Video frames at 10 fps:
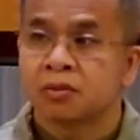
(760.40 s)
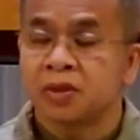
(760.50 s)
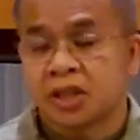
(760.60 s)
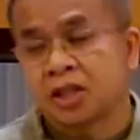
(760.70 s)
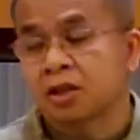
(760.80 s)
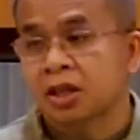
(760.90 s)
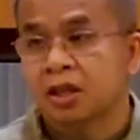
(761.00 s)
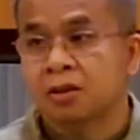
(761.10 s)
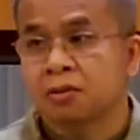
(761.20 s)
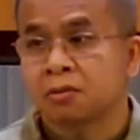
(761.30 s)
We cannot
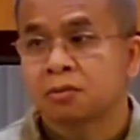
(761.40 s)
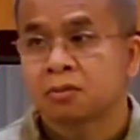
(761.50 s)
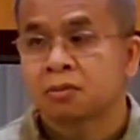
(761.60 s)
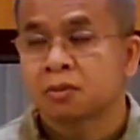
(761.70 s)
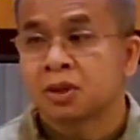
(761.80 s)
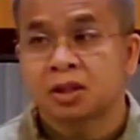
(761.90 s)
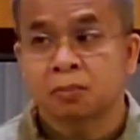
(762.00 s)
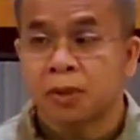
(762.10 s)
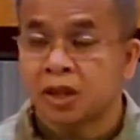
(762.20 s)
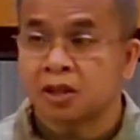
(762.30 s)
count this
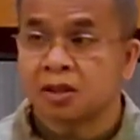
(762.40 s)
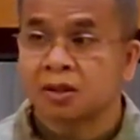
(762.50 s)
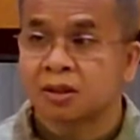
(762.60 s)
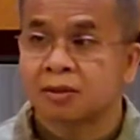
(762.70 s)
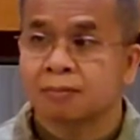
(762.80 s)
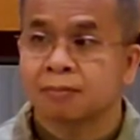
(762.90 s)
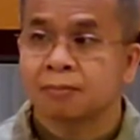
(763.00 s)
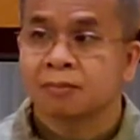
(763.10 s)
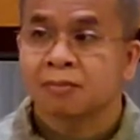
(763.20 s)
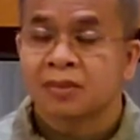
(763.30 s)
many.
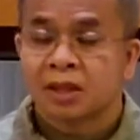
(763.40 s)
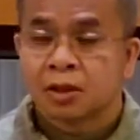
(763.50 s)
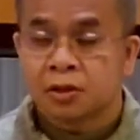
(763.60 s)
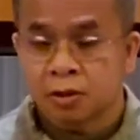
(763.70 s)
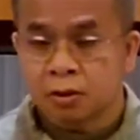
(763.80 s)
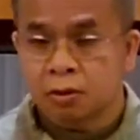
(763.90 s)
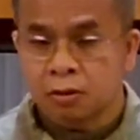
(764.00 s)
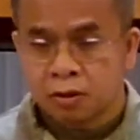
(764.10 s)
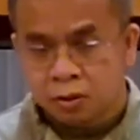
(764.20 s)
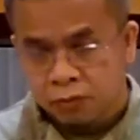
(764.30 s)

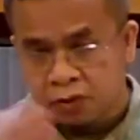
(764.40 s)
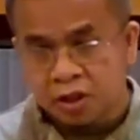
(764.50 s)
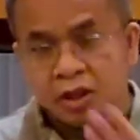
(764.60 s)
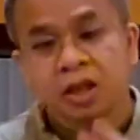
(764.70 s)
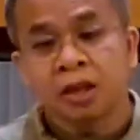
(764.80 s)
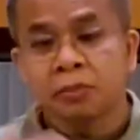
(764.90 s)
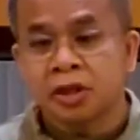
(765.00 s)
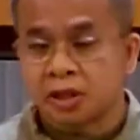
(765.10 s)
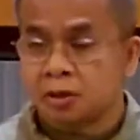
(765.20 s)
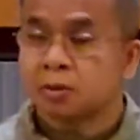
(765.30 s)
So we
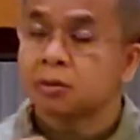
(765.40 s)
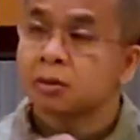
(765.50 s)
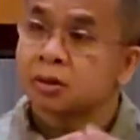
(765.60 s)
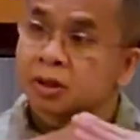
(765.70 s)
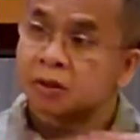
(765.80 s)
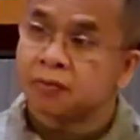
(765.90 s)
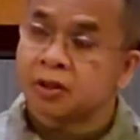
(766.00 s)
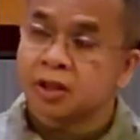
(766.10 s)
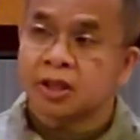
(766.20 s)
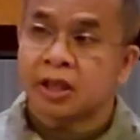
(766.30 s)
eliminate the
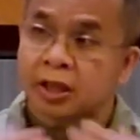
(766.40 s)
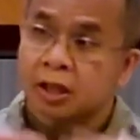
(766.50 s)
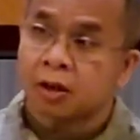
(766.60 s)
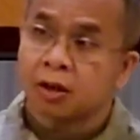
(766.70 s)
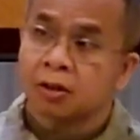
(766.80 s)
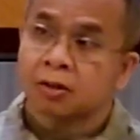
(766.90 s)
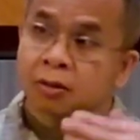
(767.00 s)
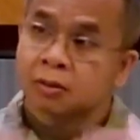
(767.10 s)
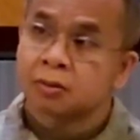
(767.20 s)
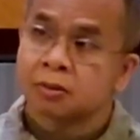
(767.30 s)
feeling and thought,
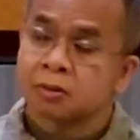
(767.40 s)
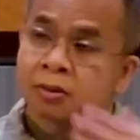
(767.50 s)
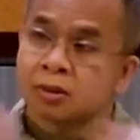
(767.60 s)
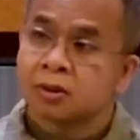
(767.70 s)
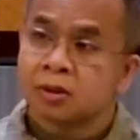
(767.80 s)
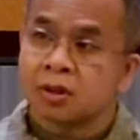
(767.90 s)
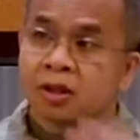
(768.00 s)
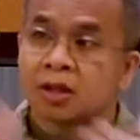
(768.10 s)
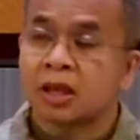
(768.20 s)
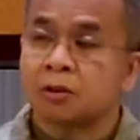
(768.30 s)

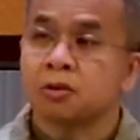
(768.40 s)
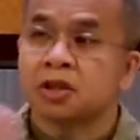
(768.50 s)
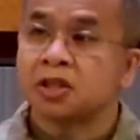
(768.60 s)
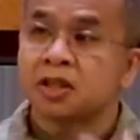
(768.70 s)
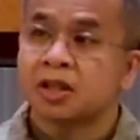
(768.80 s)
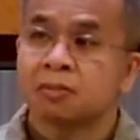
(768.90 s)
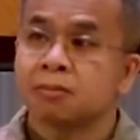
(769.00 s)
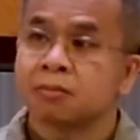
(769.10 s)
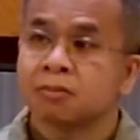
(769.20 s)
learn how to clean it up.